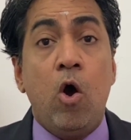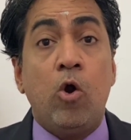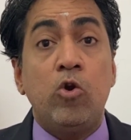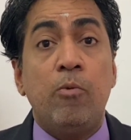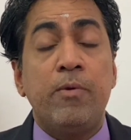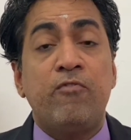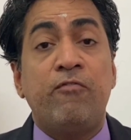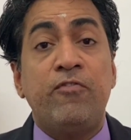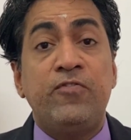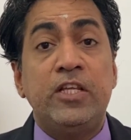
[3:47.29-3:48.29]
on no before
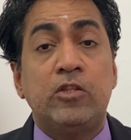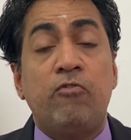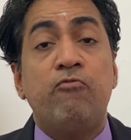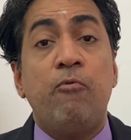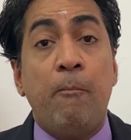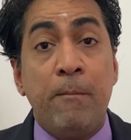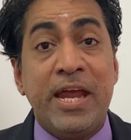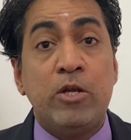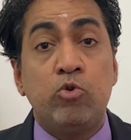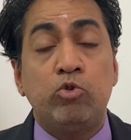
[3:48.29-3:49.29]
15th of
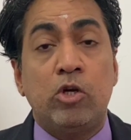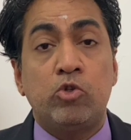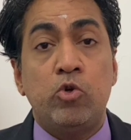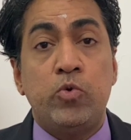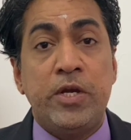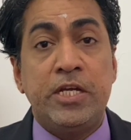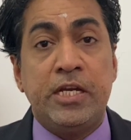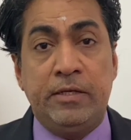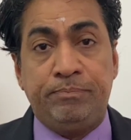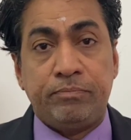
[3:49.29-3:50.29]
May 2020.